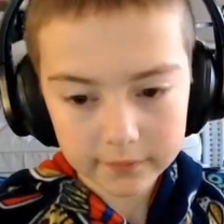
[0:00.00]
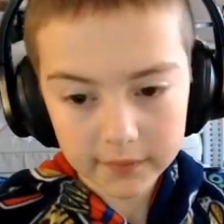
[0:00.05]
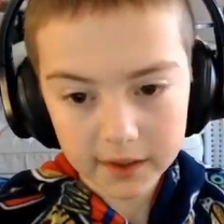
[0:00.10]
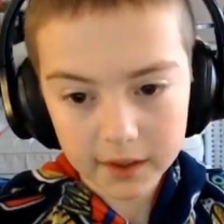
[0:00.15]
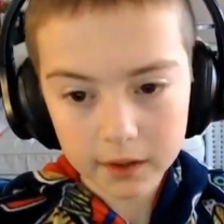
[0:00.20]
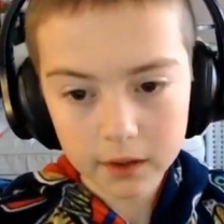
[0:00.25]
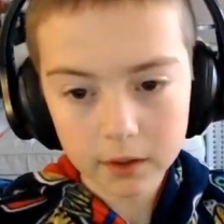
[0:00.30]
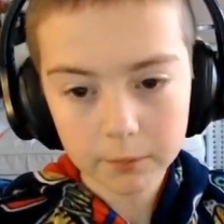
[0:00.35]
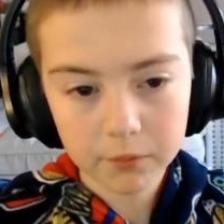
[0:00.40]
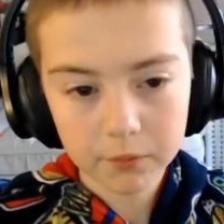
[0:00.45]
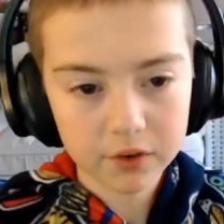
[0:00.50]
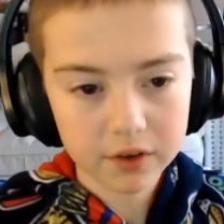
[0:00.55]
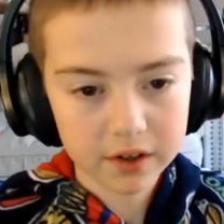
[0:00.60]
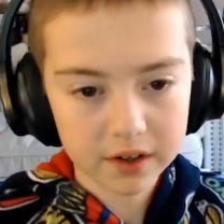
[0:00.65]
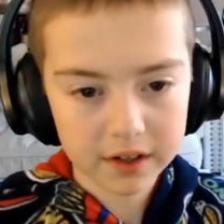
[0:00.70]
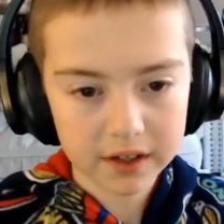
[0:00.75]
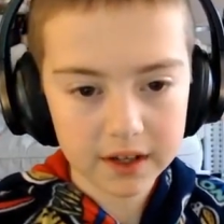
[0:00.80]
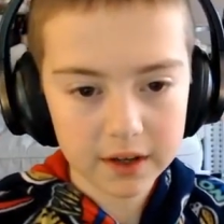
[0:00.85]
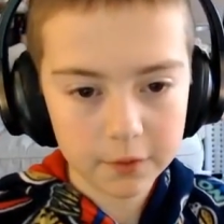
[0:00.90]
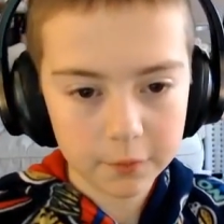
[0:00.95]
I'm just
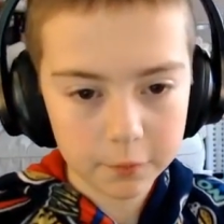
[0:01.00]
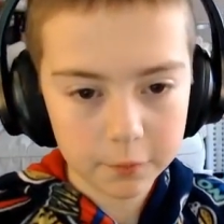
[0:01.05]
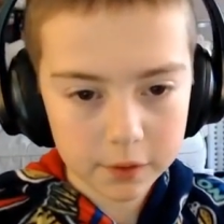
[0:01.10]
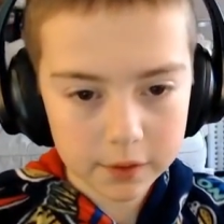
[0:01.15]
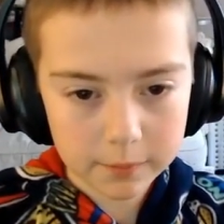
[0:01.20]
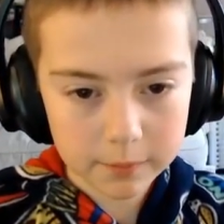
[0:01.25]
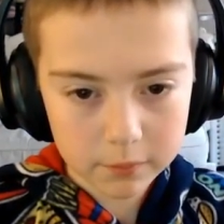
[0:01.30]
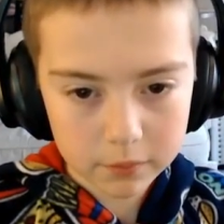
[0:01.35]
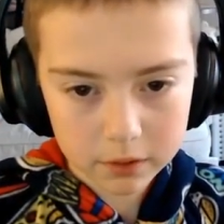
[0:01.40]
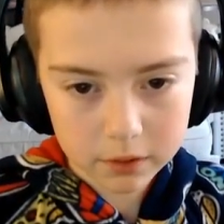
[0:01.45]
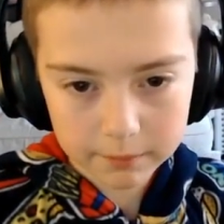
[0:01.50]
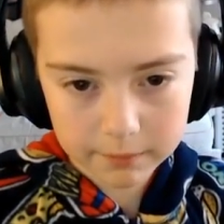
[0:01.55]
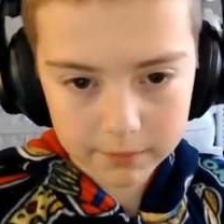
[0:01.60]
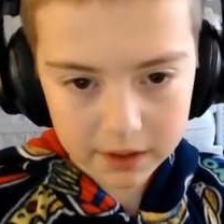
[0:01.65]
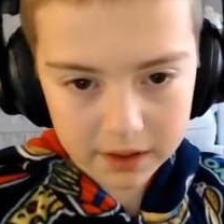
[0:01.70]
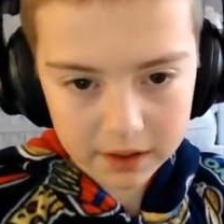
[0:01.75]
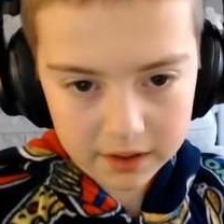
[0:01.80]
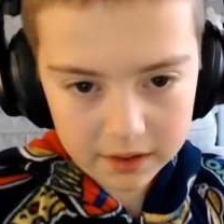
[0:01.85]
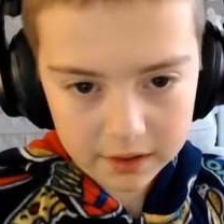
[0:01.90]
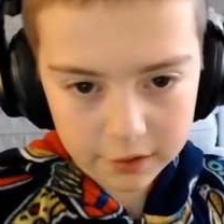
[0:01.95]
gonna get one more
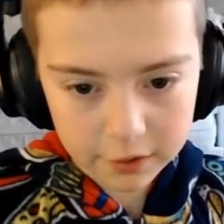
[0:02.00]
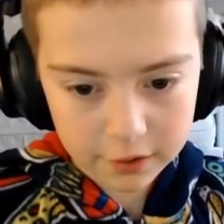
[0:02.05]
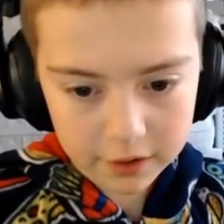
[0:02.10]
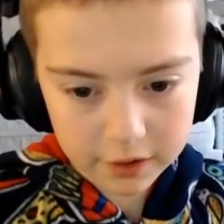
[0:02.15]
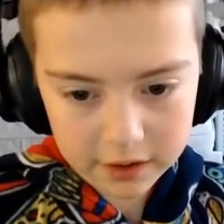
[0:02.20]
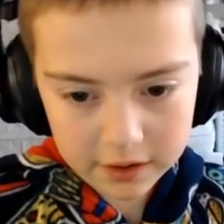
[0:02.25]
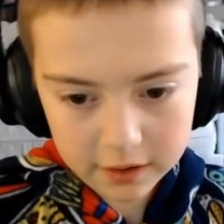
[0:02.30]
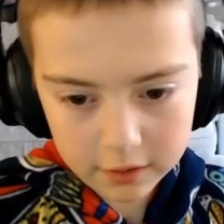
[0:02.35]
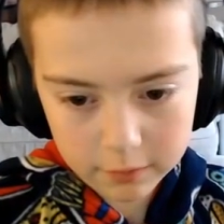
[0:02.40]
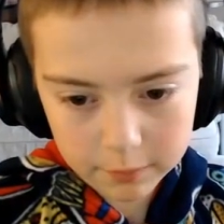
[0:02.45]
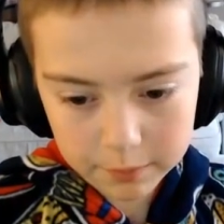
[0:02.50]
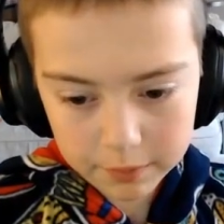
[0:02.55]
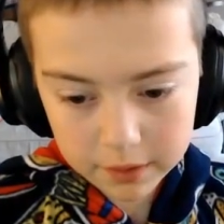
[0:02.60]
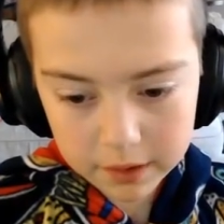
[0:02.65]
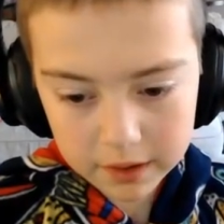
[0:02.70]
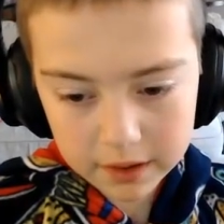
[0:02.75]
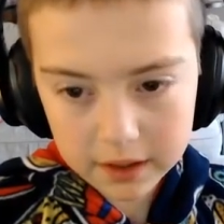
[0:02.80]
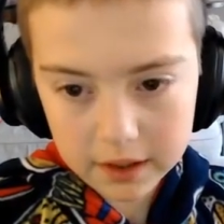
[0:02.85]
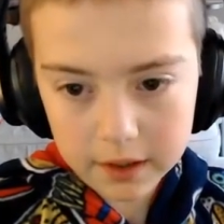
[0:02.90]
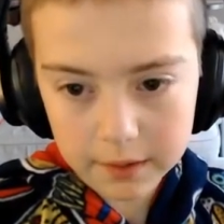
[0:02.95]
minigunner to help.
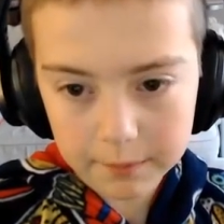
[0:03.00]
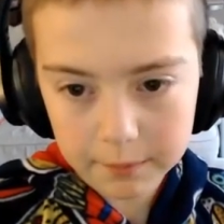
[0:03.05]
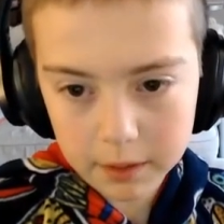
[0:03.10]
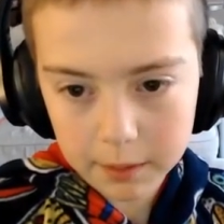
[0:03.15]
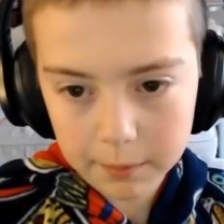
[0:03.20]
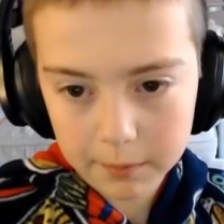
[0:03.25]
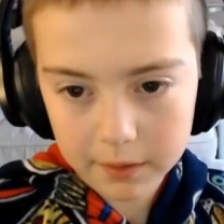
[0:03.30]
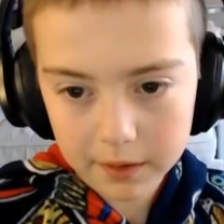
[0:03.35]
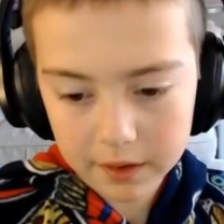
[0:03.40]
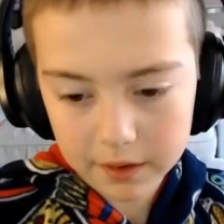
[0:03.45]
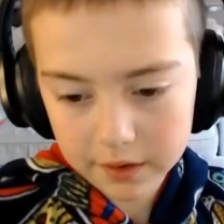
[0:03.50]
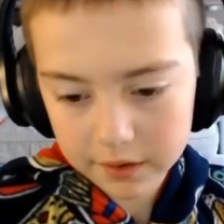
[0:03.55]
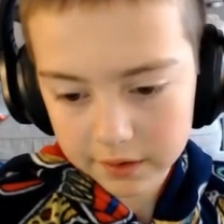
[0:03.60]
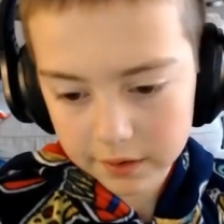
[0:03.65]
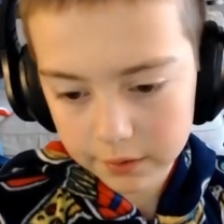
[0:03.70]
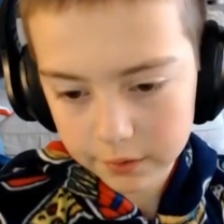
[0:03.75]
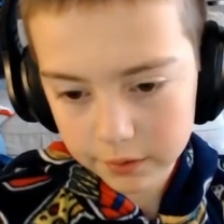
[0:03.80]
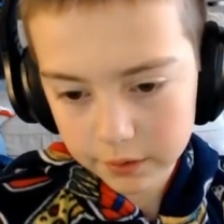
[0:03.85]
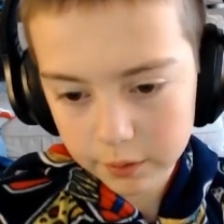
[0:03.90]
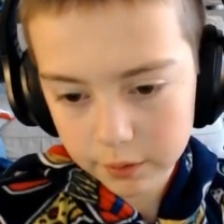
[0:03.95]
And I'm probably gonna
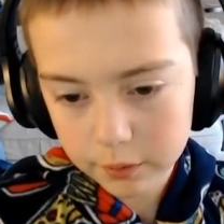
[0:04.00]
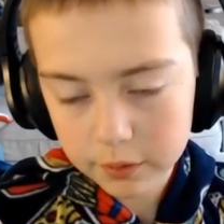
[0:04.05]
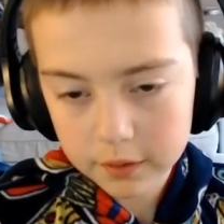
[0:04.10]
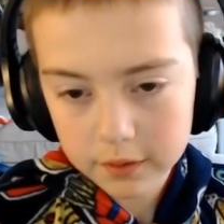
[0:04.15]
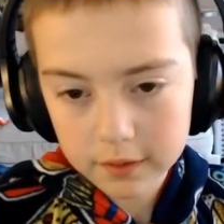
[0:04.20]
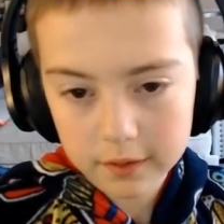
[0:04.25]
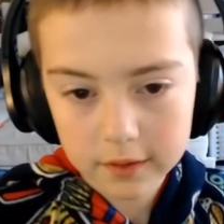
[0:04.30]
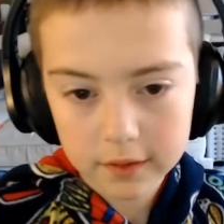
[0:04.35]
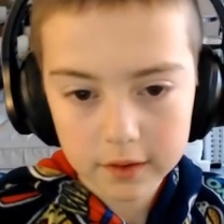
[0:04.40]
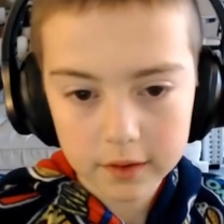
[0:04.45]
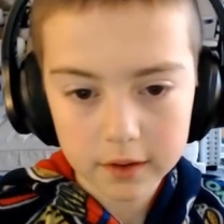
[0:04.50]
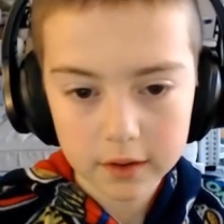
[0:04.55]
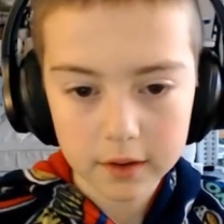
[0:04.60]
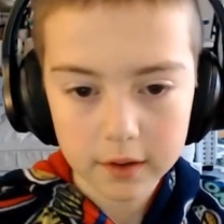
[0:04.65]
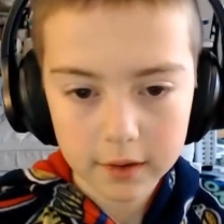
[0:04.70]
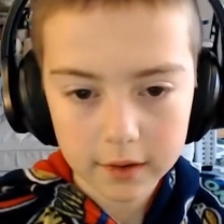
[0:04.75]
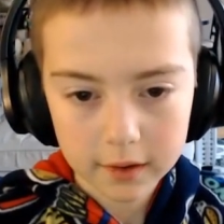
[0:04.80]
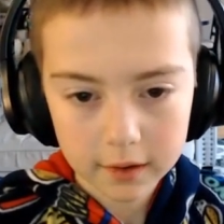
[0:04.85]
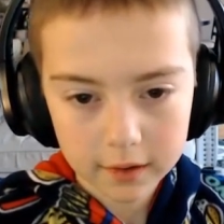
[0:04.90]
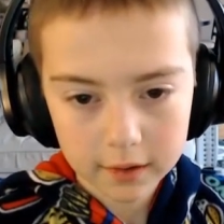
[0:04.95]
sell you
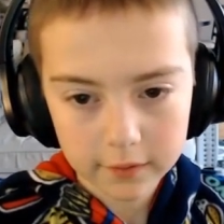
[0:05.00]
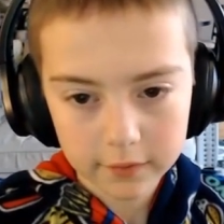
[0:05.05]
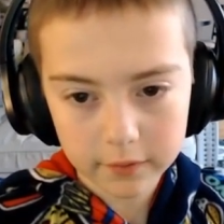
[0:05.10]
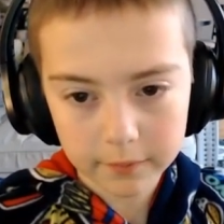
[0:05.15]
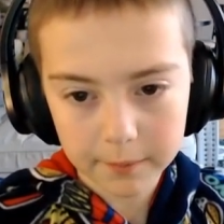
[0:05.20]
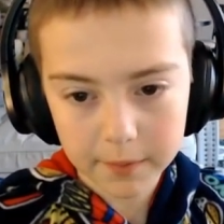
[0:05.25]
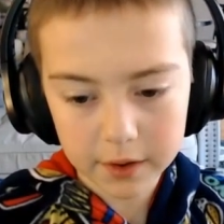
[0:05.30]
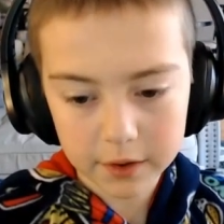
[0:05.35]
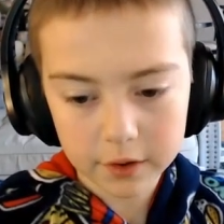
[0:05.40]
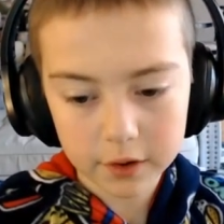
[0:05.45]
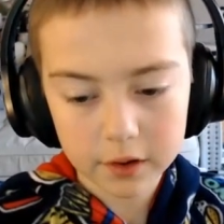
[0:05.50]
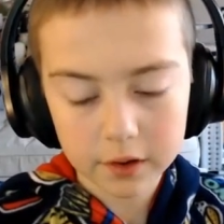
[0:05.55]
for money.